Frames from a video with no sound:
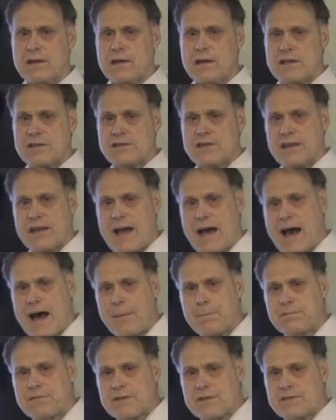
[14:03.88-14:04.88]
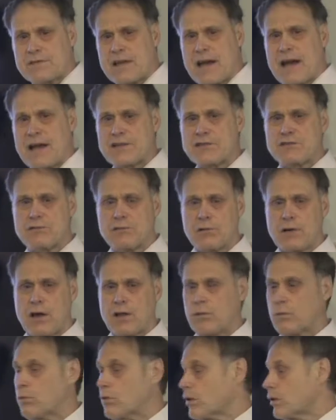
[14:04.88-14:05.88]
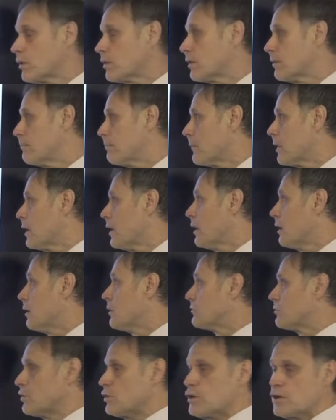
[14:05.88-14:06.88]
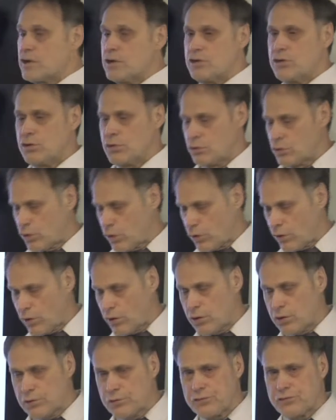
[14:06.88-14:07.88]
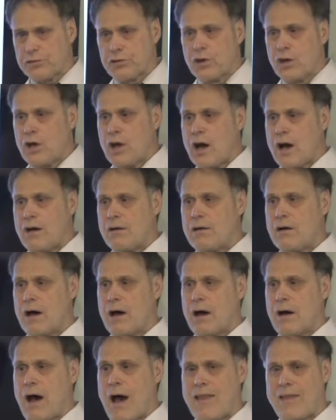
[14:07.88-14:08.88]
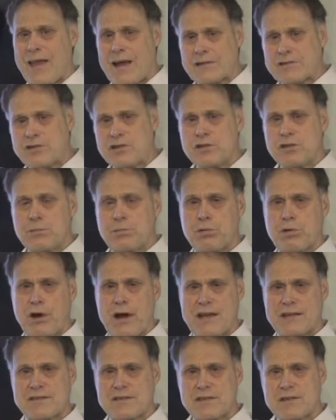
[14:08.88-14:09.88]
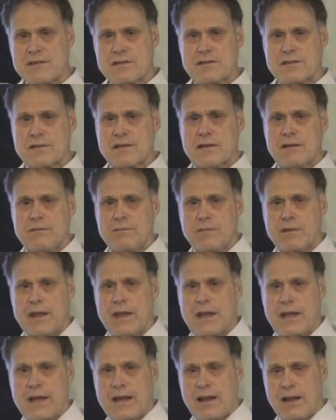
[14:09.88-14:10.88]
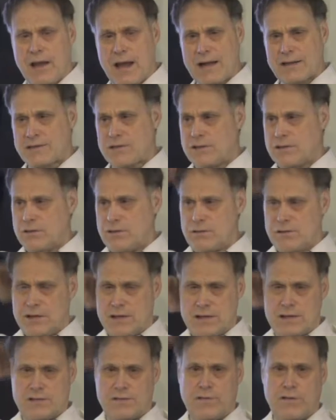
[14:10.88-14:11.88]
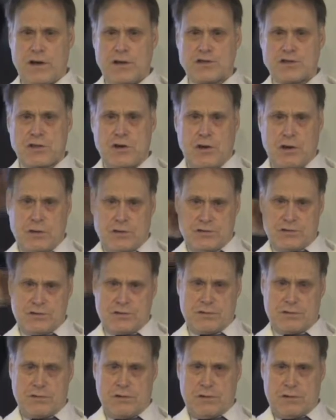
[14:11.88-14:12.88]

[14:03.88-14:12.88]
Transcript: is the opposite sides doing all the work. So you can do curls. I like to do presses, and I like to do these French curls